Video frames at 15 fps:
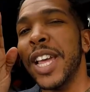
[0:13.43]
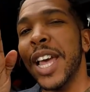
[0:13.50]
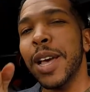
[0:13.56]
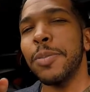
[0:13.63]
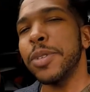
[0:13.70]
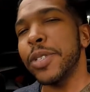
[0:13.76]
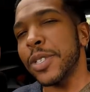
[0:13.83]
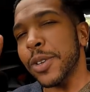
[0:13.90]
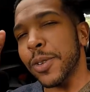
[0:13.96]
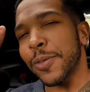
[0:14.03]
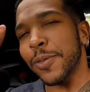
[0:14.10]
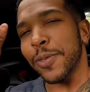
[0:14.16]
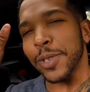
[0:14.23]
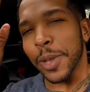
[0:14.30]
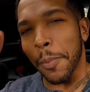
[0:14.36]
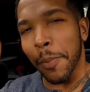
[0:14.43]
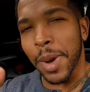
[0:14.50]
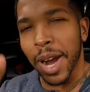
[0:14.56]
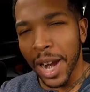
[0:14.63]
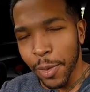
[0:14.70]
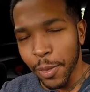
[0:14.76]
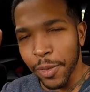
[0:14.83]
episode for the
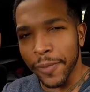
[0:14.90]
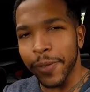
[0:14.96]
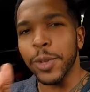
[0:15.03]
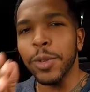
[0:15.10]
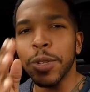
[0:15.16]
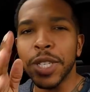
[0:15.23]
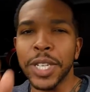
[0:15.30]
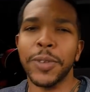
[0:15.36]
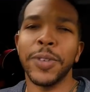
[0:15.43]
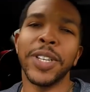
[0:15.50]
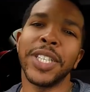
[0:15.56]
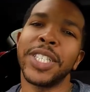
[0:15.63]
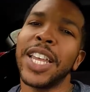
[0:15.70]
My Review series.